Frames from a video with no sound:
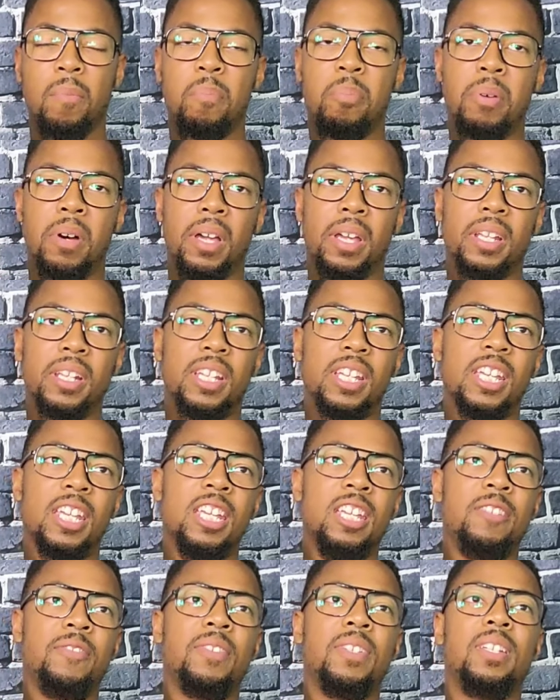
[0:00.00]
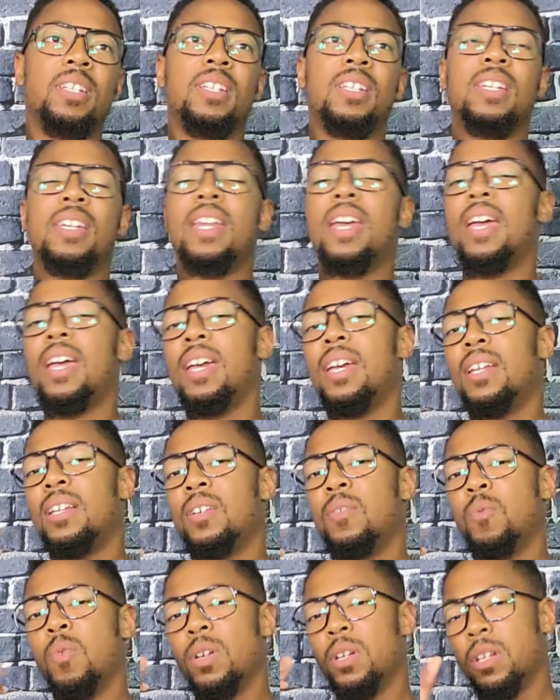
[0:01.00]
But even in that,
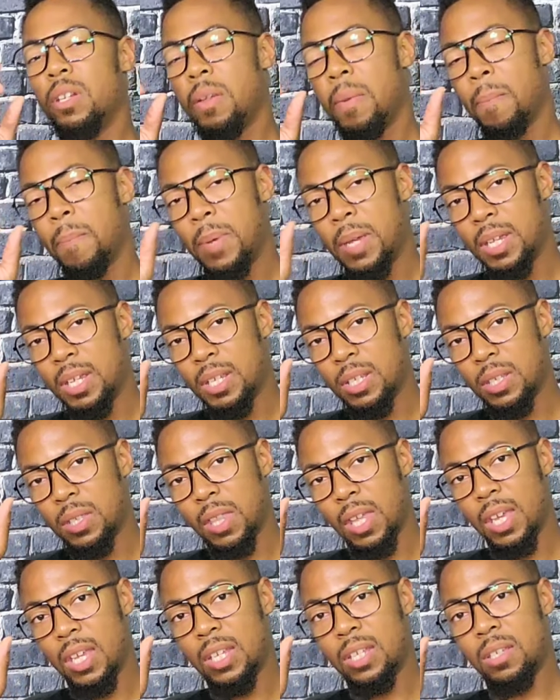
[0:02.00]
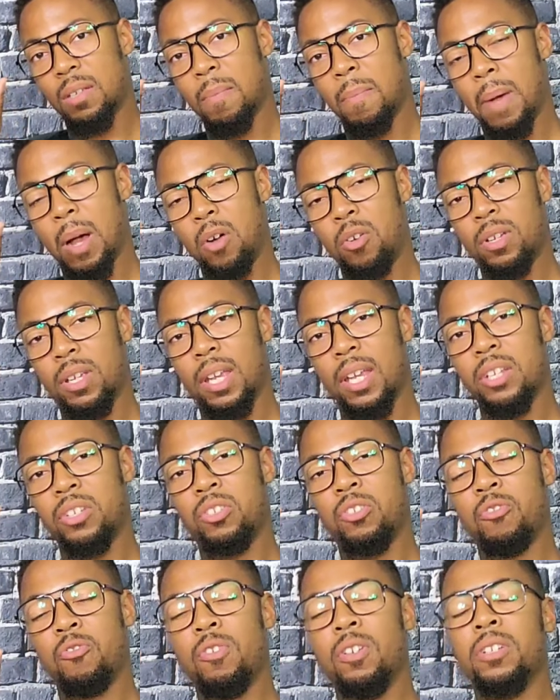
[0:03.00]
one of the biggest things about
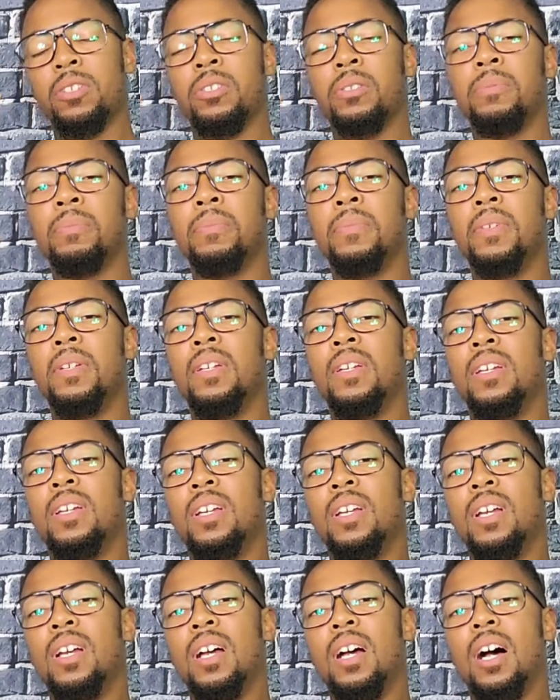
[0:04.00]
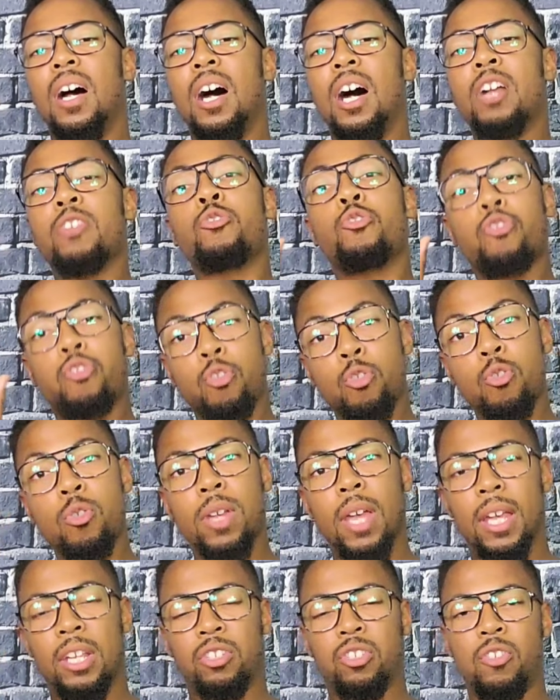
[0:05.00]
gangsterism, true
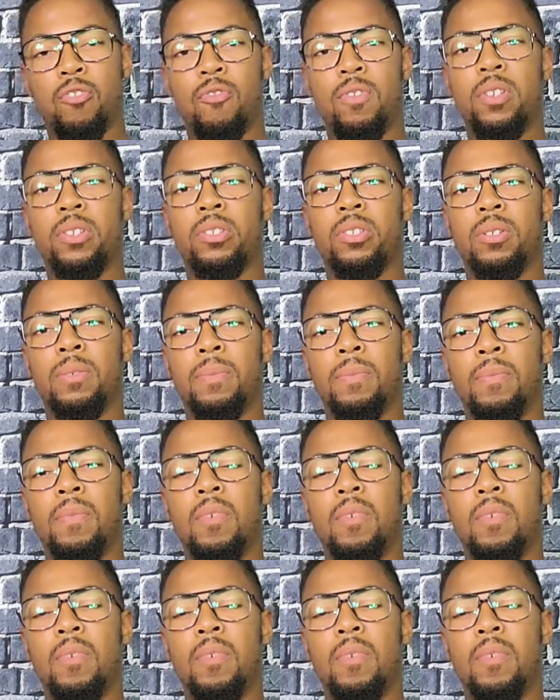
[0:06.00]
gangsterism,